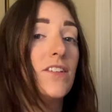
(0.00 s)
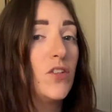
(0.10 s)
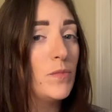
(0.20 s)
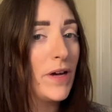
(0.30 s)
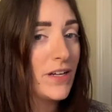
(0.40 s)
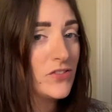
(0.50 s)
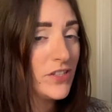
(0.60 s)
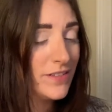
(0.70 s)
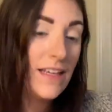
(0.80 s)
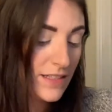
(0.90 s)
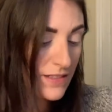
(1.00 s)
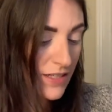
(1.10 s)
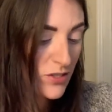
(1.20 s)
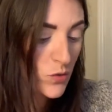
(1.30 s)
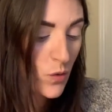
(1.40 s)
Cute packaging. It is
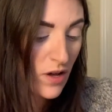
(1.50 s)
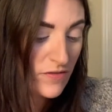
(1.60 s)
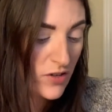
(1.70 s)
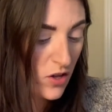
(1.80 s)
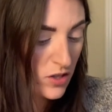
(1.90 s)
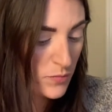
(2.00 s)
a 12 color